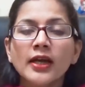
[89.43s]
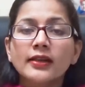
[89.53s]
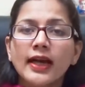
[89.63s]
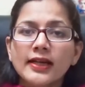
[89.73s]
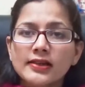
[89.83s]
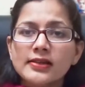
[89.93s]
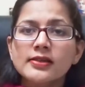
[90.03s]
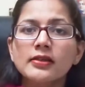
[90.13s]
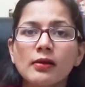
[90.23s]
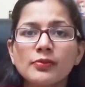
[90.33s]
That is
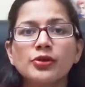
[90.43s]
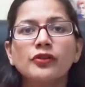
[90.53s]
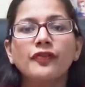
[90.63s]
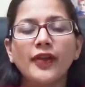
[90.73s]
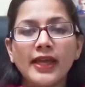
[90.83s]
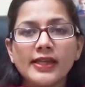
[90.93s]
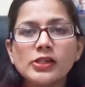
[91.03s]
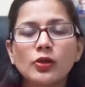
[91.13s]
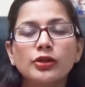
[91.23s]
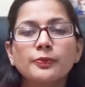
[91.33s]
the number of eggs
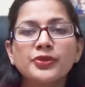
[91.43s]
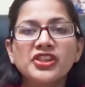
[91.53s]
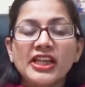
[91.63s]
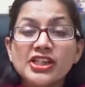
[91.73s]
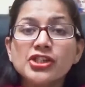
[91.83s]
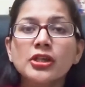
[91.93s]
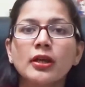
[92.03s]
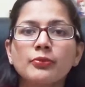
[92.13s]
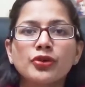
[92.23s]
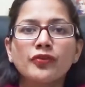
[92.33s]
or the potential
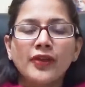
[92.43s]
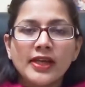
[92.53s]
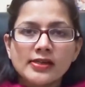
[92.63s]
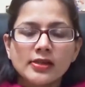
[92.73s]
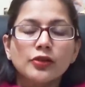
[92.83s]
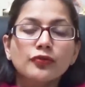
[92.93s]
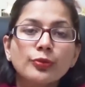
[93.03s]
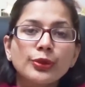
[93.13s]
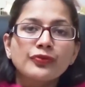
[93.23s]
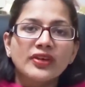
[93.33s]
number of eggs that the
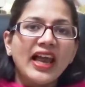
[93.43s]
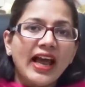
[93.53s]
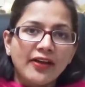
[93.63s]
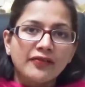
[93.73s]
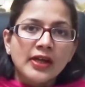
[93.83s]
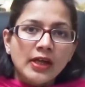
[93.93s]
woman will have,